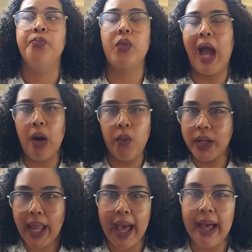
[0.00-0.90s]
I
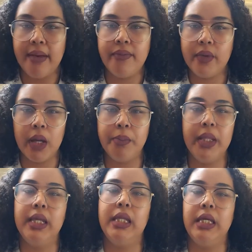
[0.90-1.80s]
would have
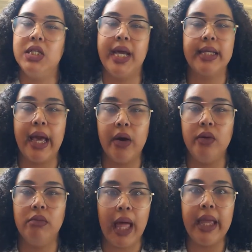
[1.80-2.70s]
completely checked out,
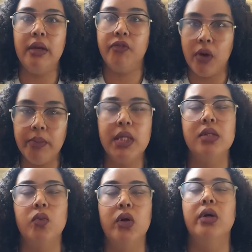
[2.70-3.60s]
like, from
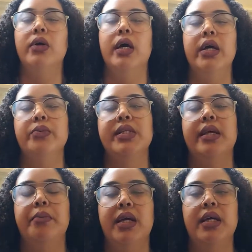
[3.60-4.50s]
this world
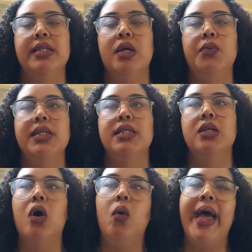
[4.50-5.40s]
100%, because it was
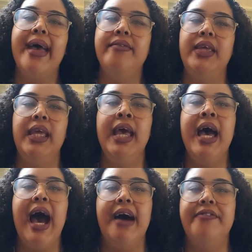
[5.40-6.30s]
so heavy.
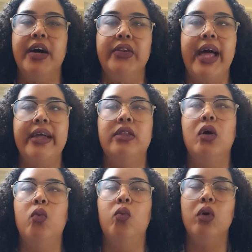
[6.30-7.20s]
I felt like
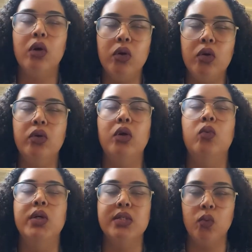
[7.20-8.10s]
the world
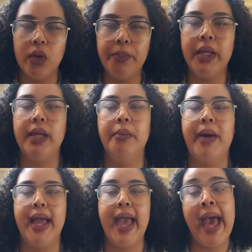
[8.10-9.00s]
was whooping
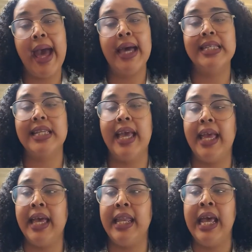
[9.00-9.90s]
my ass,
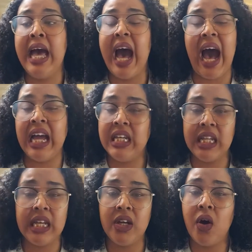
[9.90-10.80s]
and I
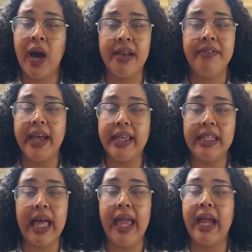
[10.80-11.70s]
didn't know how to fight.
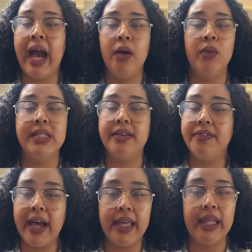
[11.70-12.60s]
Like, I wasn't
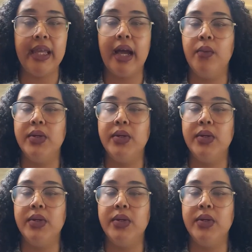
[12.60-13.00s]
fighting